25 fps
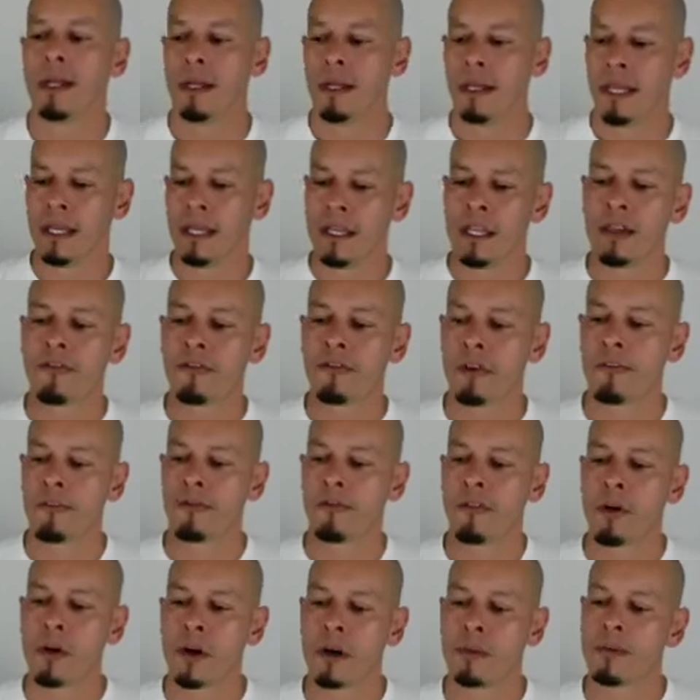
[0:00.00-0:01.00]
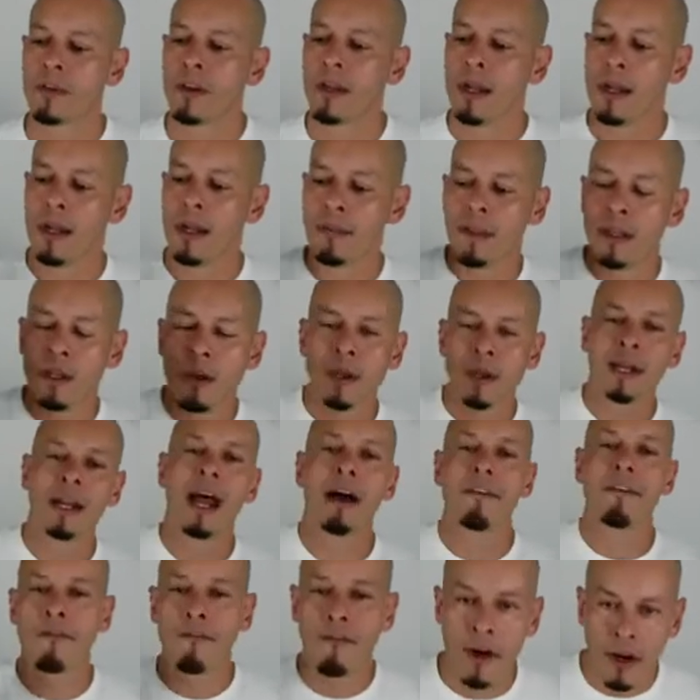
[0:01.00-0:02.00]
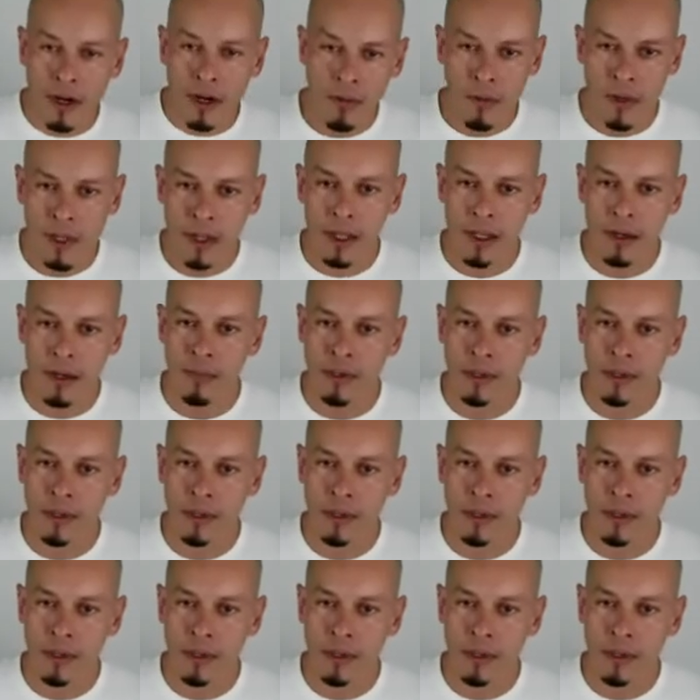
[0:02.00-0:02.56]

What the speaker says: in different forms, then you can have fun with it.